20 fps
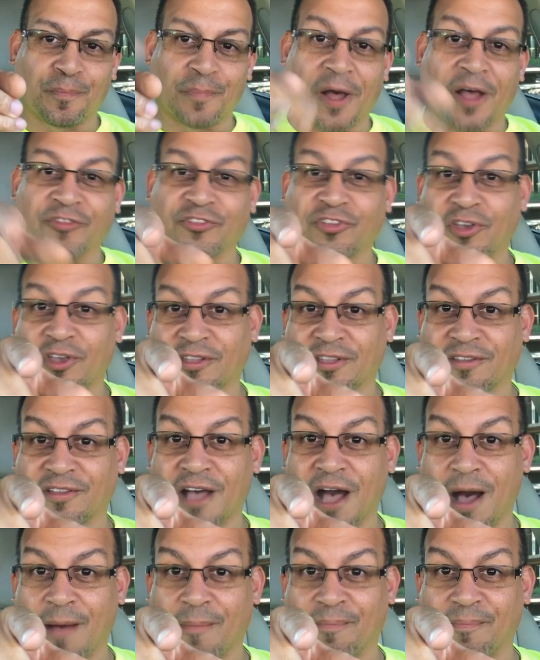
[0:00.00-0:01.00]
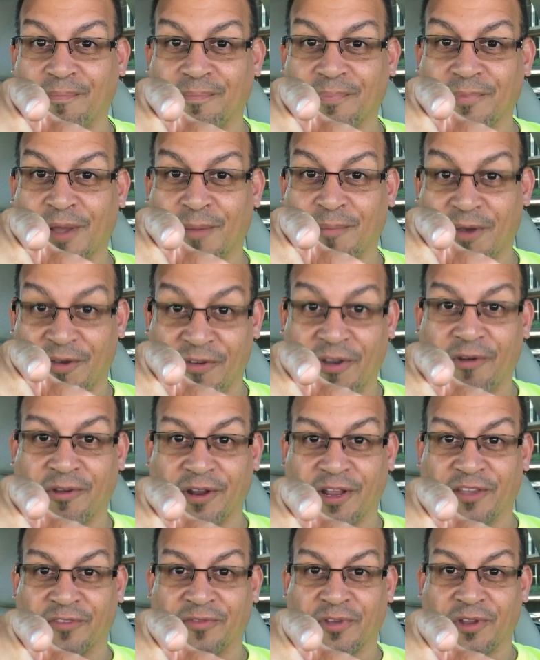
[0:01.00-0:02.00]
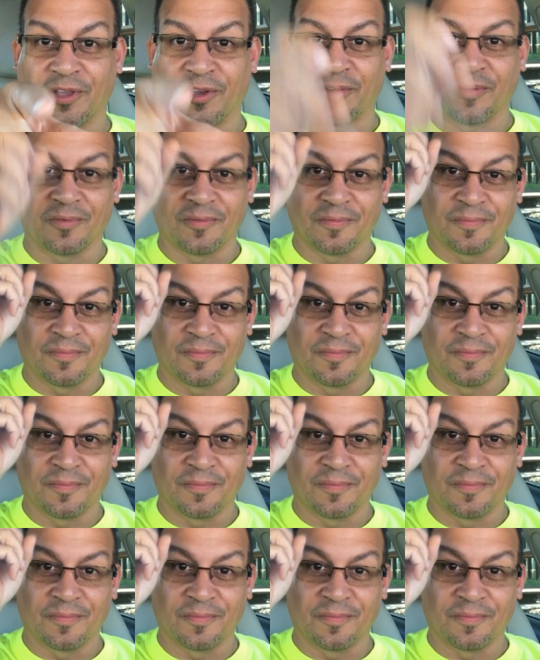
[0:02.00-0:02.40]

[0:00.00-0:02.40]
I'll see you at the top on my very next video.